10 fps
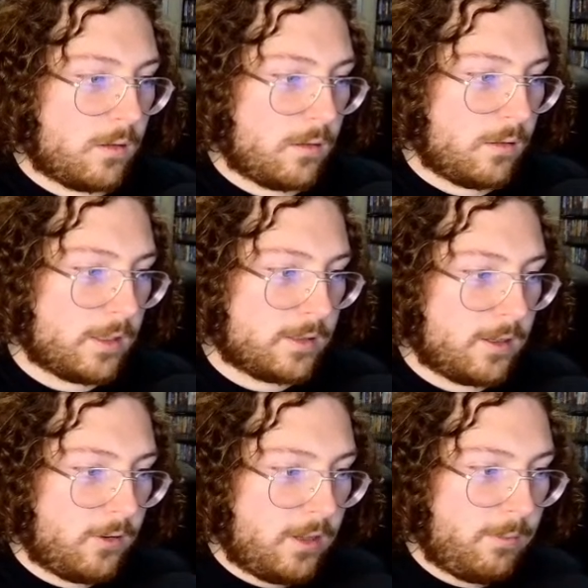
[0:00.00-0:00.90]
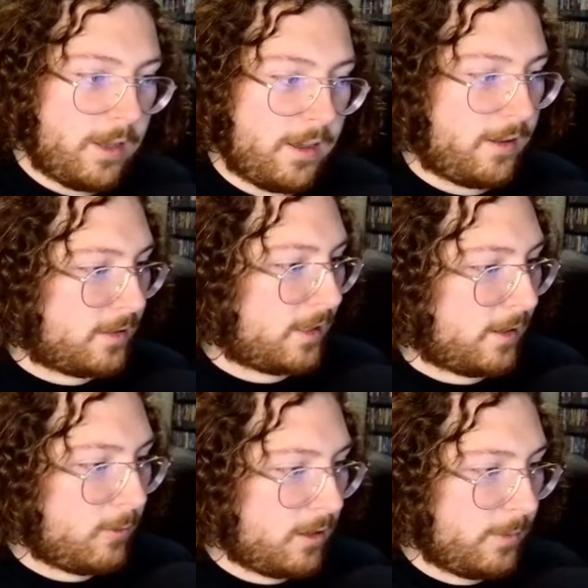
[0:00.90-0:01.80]
Let's go eBay
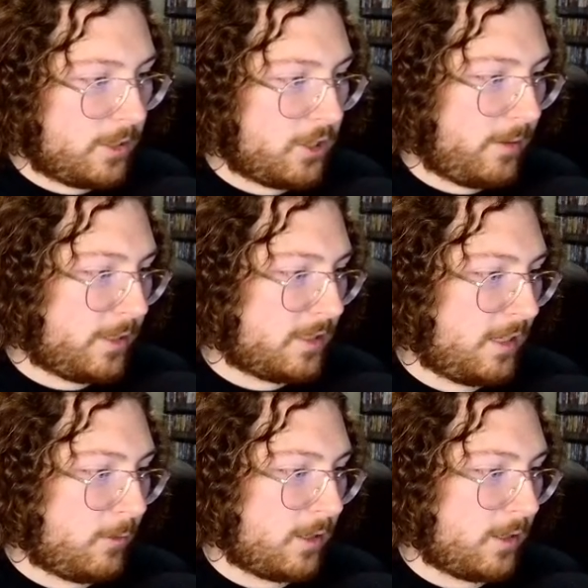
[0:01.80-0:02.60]
hunting. Welcome in, Jeremy C.